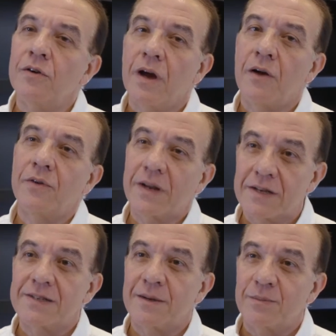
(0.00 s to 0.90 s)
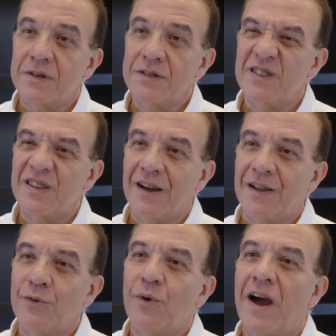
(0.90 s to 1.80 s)
all our customers uh,
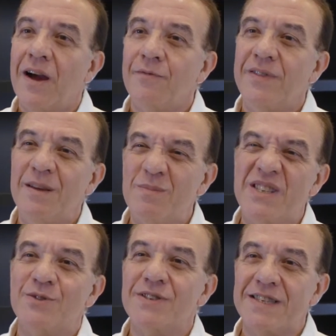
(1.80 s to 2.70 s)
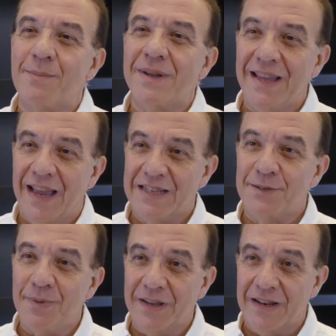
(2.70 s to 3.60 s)
to have the Maison Samadi
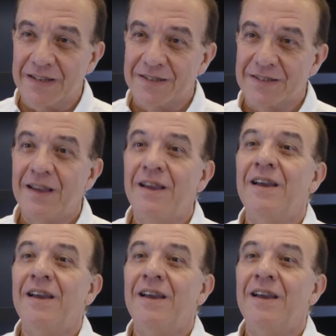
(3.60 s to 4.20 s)
experience,